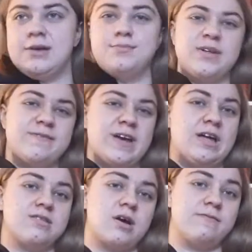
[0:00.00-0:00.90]
But the thing
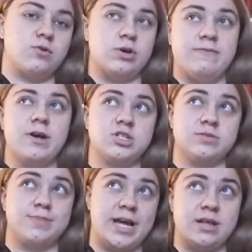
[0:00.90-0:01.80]
is, I thought if I
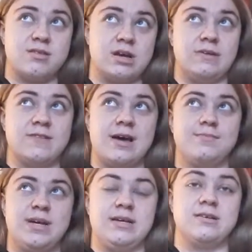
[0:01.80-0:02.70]
just played stuff, that would
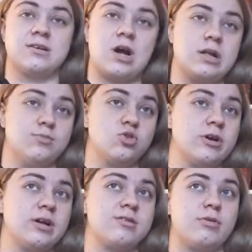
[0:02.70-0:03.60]
be kind of
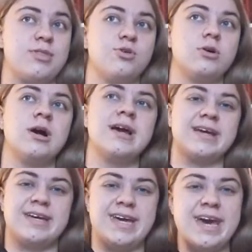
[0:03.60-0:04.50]
boring. So I thought,
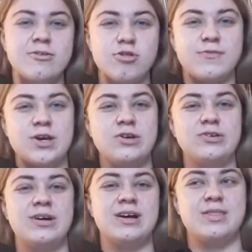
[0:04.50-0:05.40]
gear review,
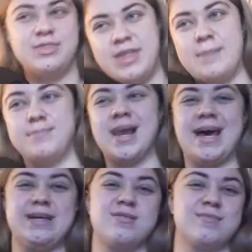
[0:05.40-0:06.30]
then
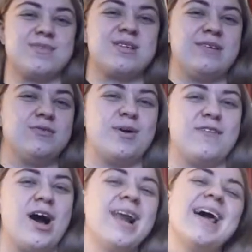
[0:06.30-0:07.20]
play some stuff on my
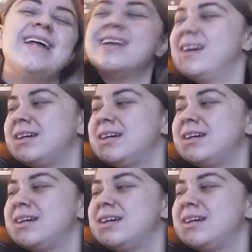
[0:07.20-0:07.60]
violin.